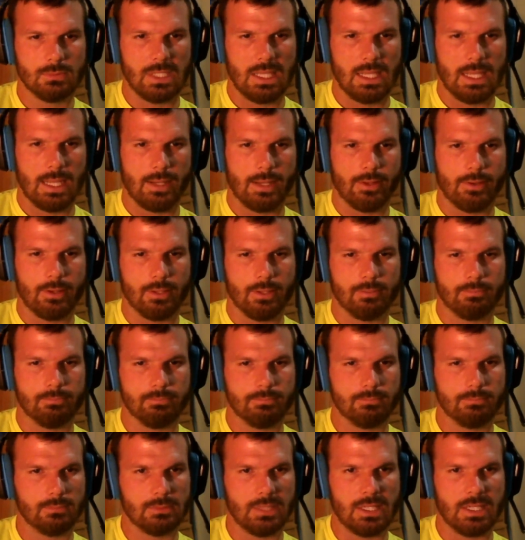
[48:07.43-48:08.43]
I don't know.
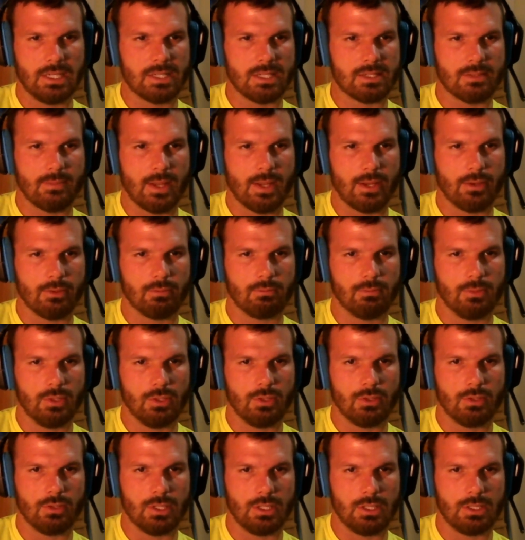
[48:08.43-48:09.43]
It doesn't matter.
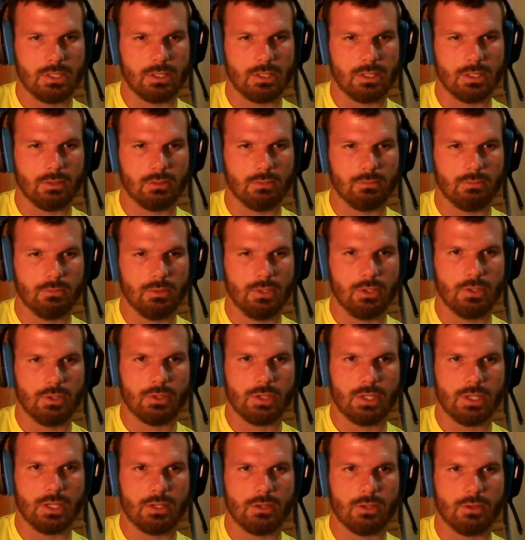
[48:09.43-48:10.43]
You don't need to know. You
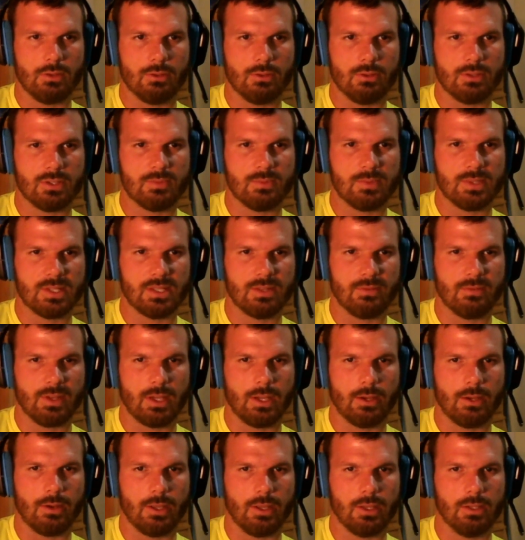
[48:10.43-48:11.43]
don't need to know the
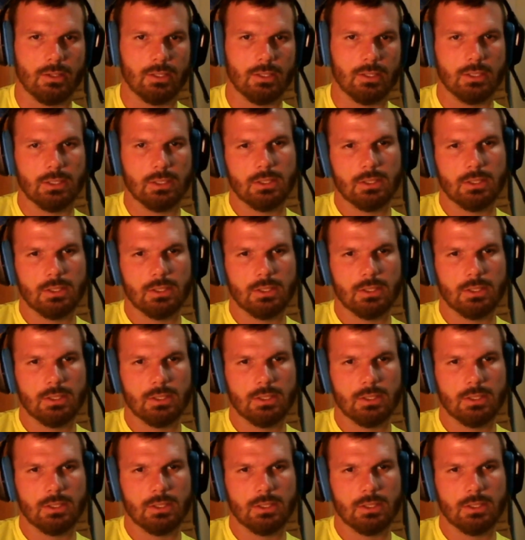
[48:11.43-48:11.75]
specific area.